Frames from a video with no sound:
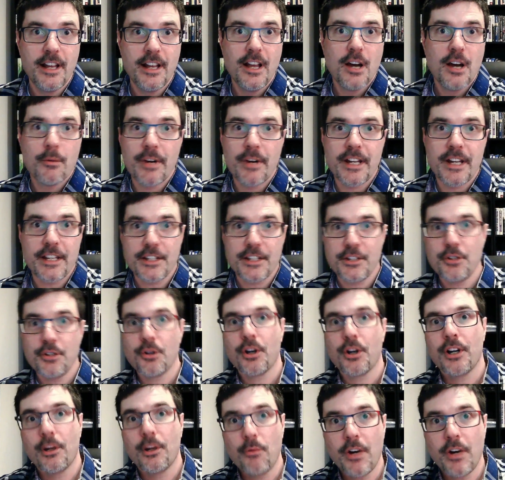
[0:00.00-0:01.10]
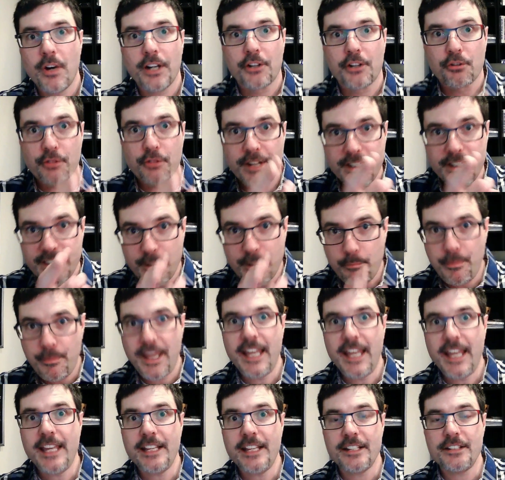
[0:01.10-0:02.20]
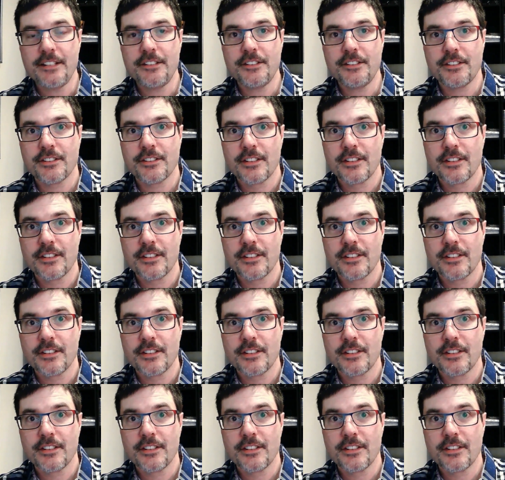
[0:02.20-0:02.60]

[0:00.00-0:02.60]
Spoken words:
But you're going to want to create the pins,